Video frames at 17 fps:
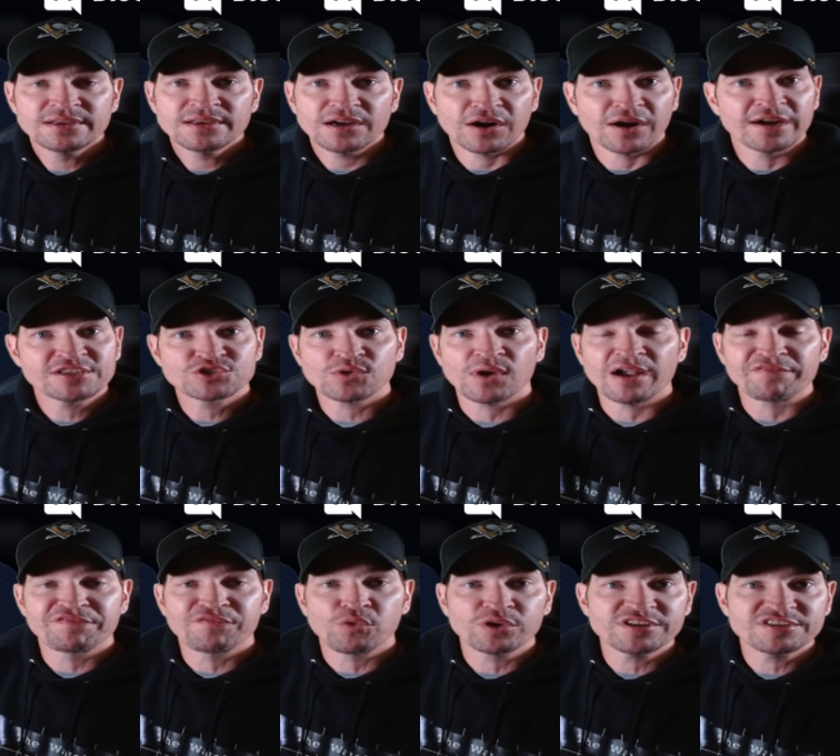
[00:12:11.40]
All right, so I have
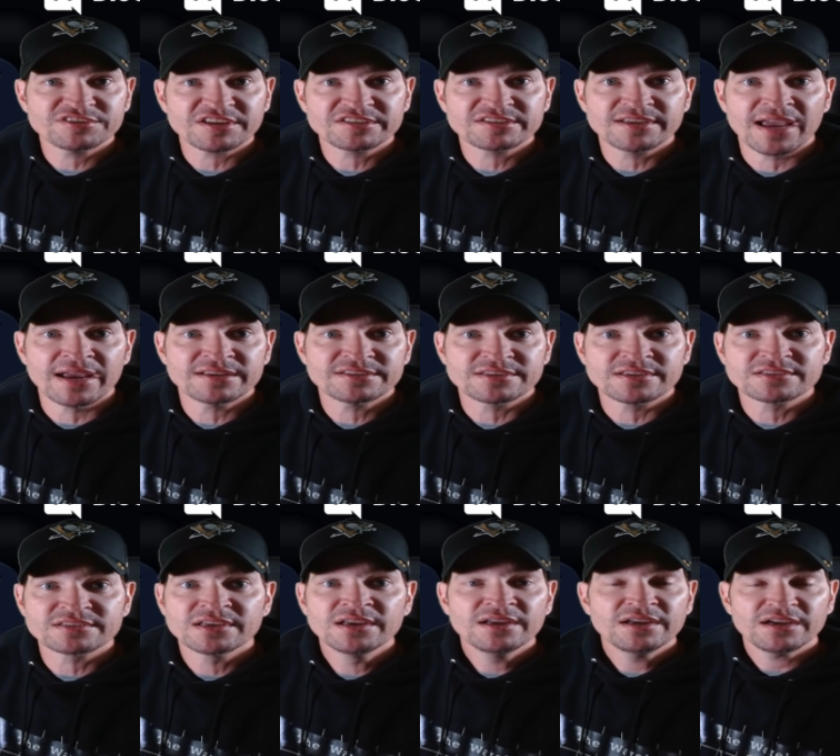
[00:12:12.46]
46
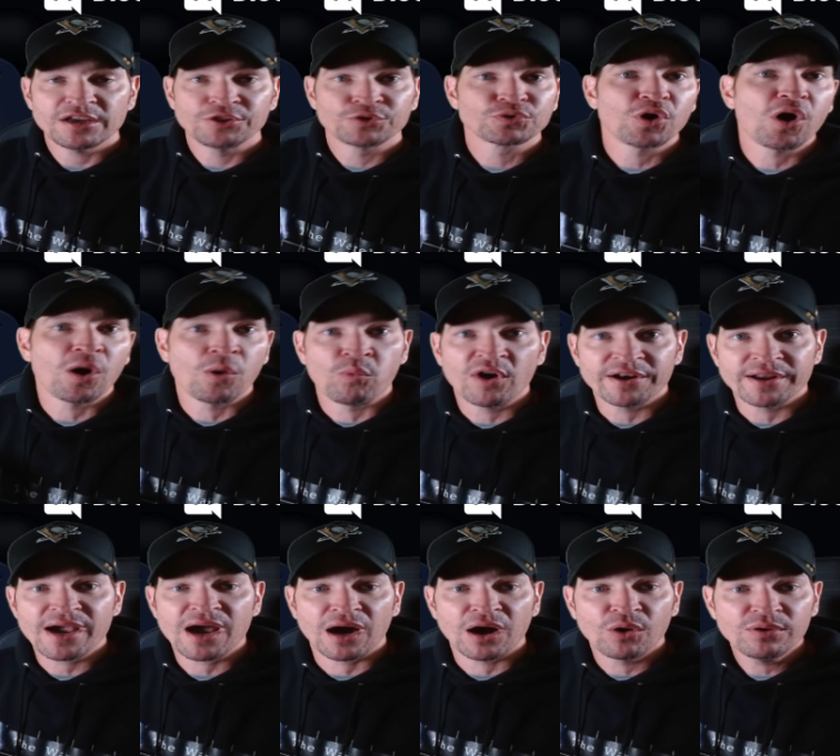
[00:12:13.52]
cases and they're all in one
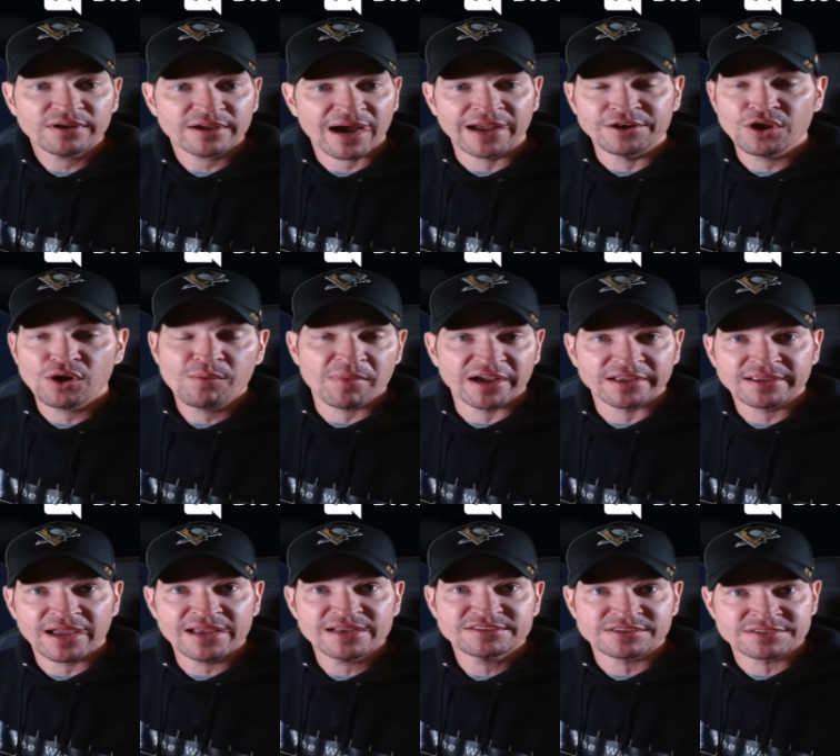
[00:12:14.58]
owl. I know my
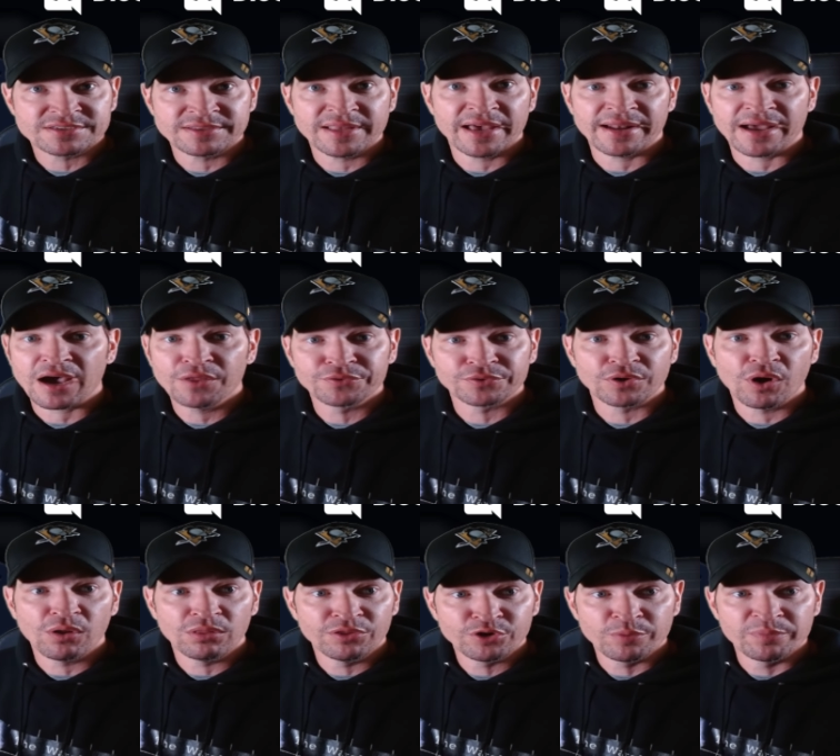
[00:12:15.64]
cases in that owl, they're
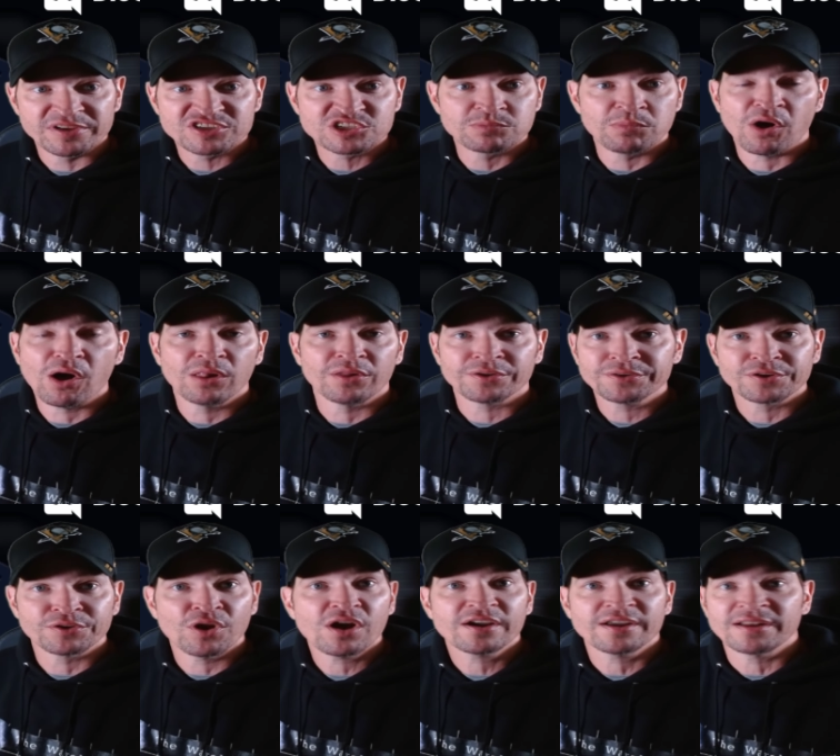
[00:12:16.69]
all a little bit smaller. They're
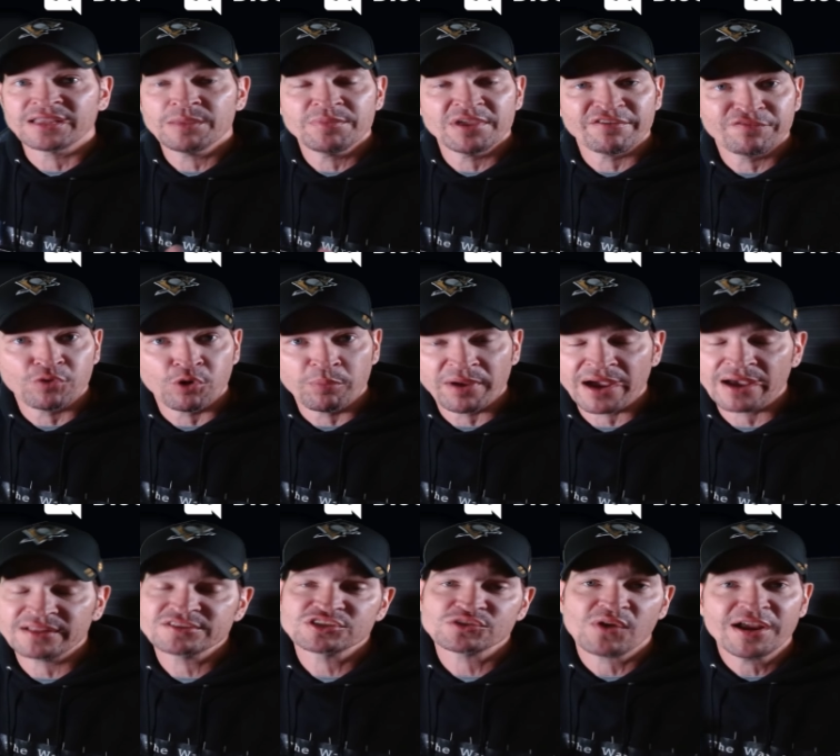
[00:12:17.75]
not going to give me a full
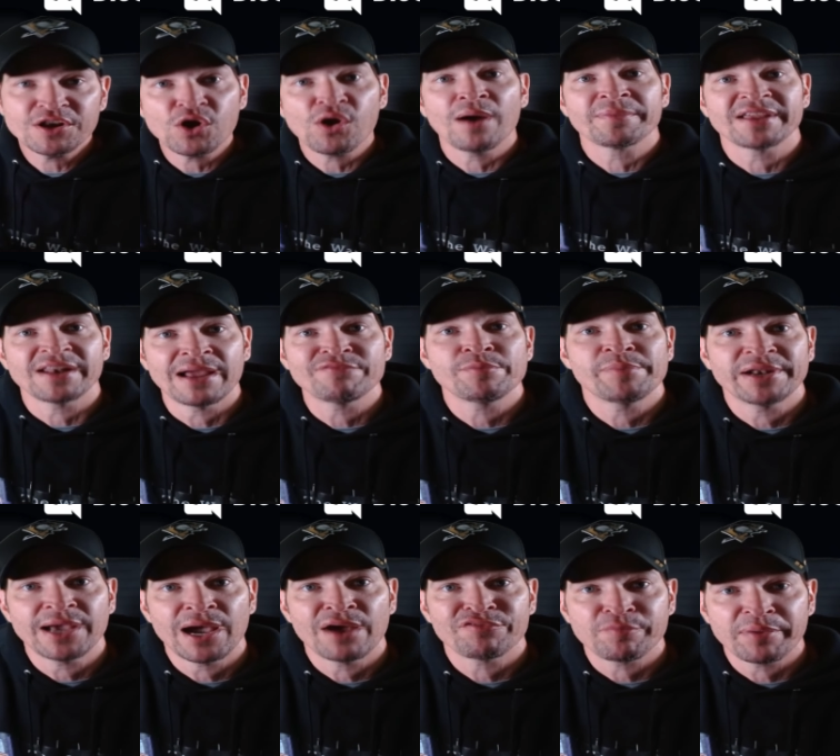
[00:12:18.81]
pallet. So I know I'm going to have about a
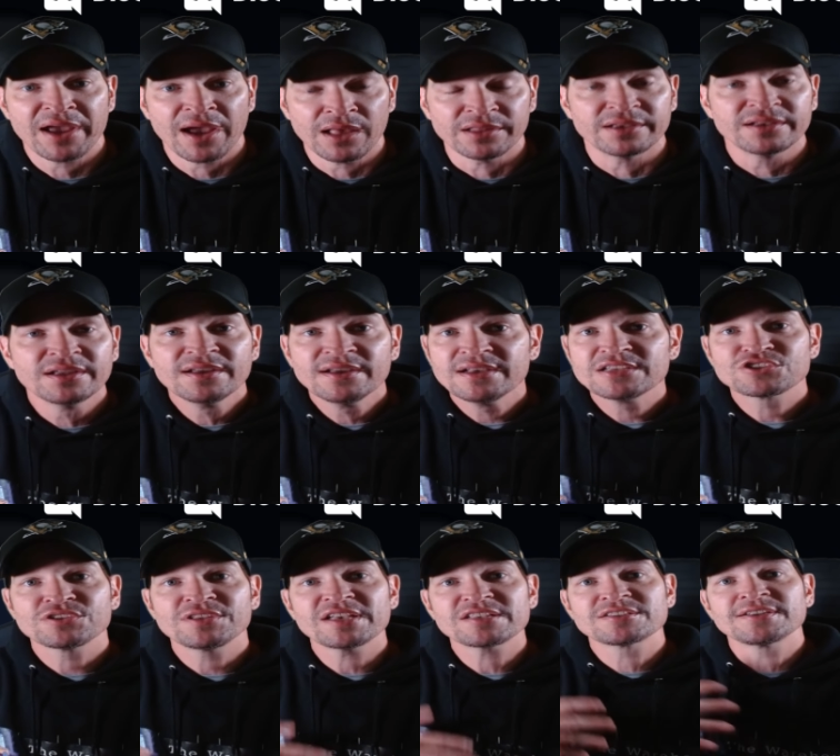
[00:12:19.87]
half a pallet.
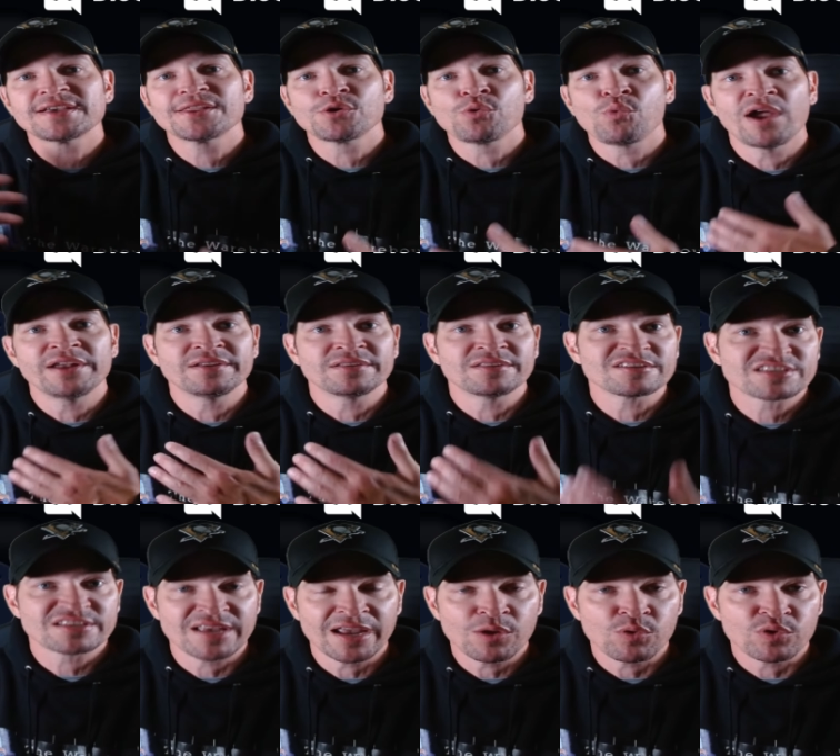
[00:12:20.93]
So that's another way to
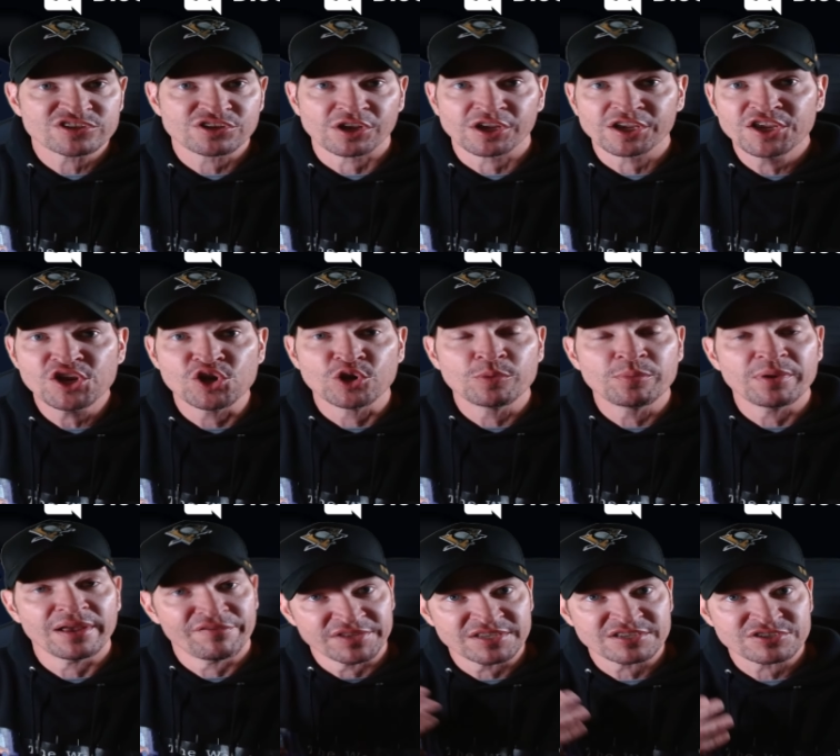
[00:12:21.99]
distinguish the cube
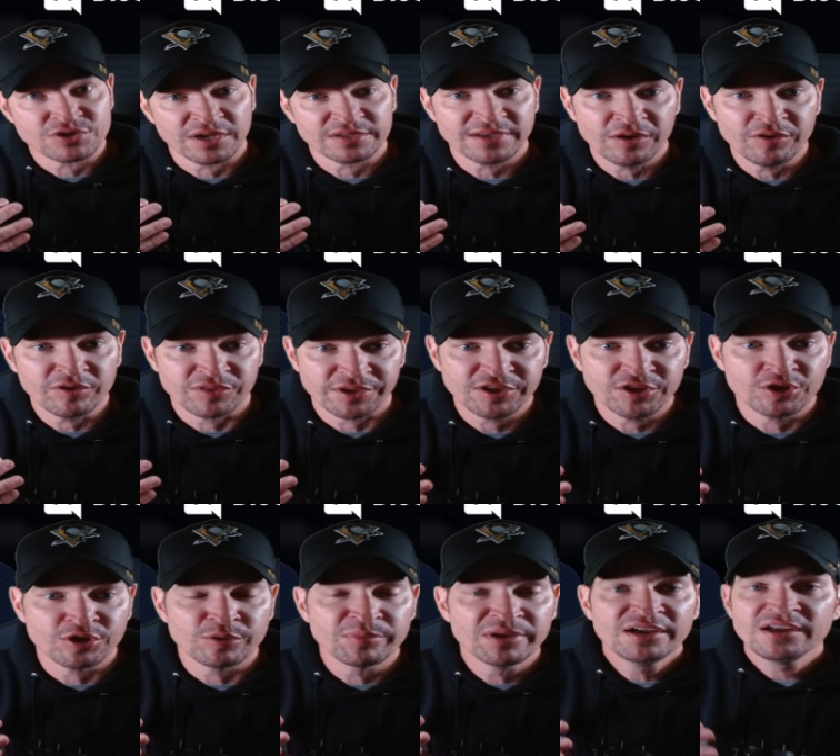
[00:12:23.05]
if it does not tell you the
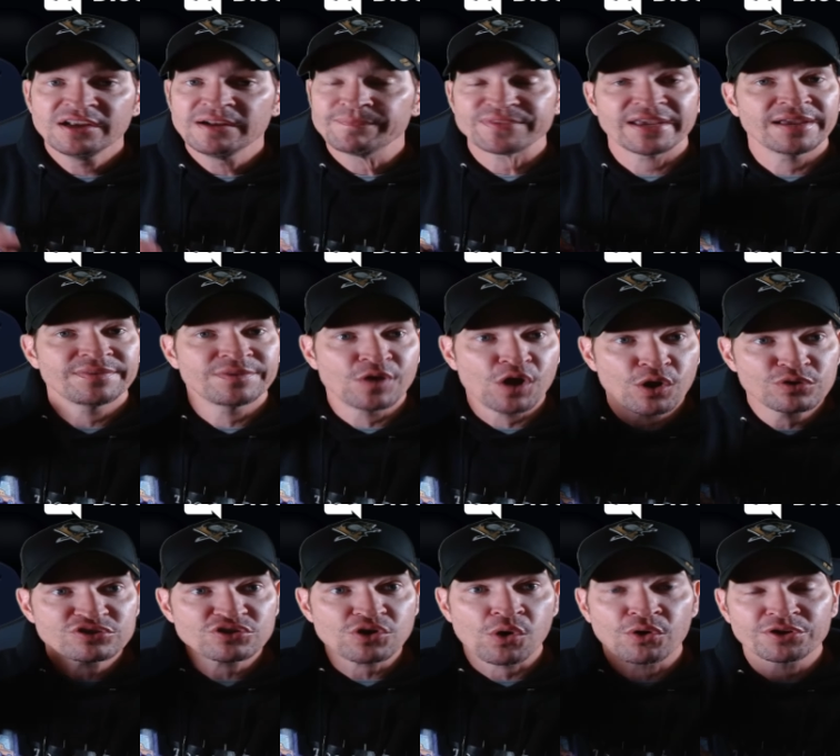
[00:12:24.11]
cube. And
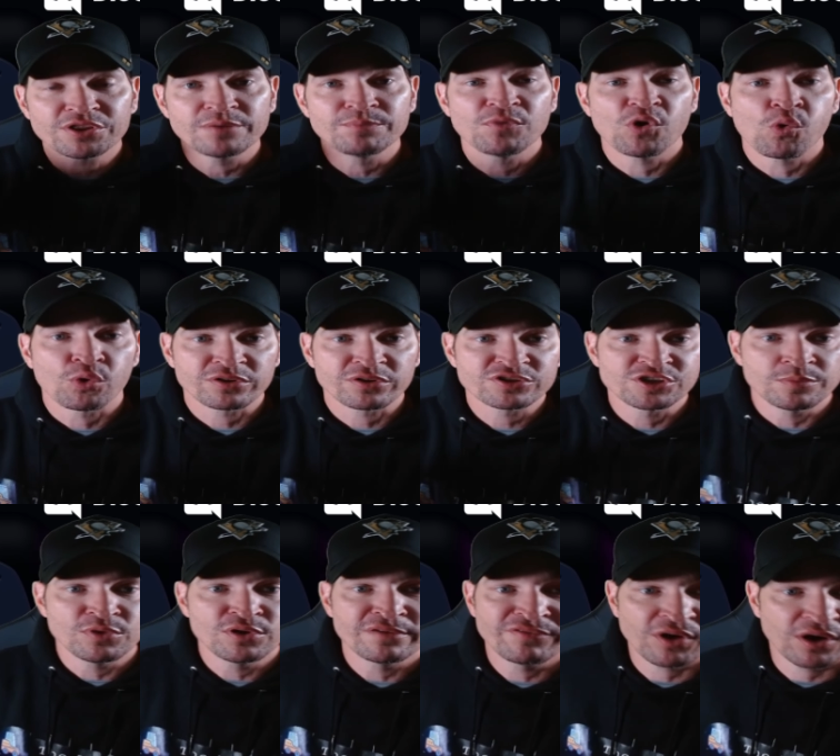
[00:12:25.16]
those are the orders you
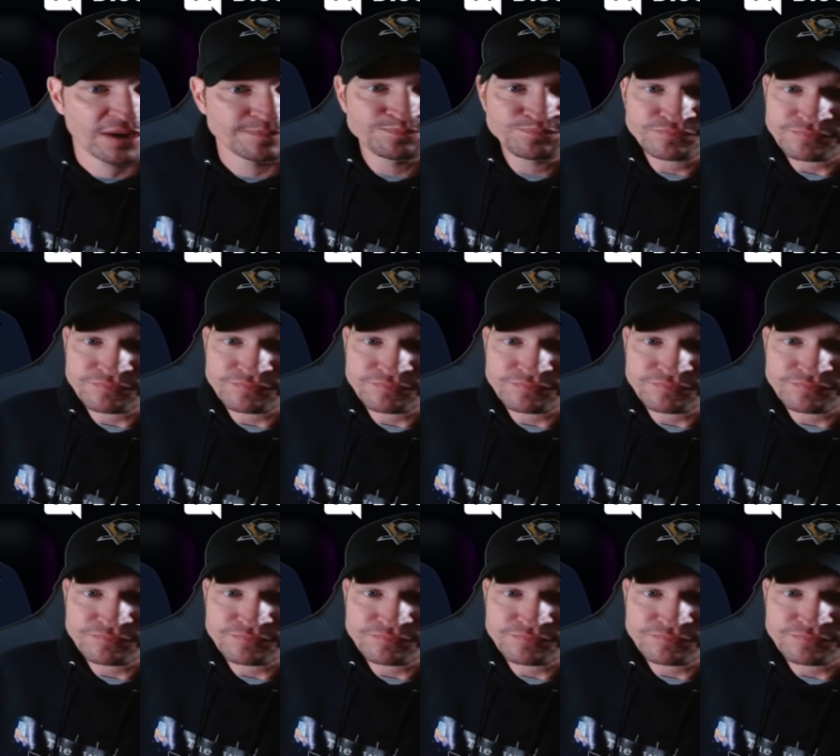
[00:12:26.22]
move on.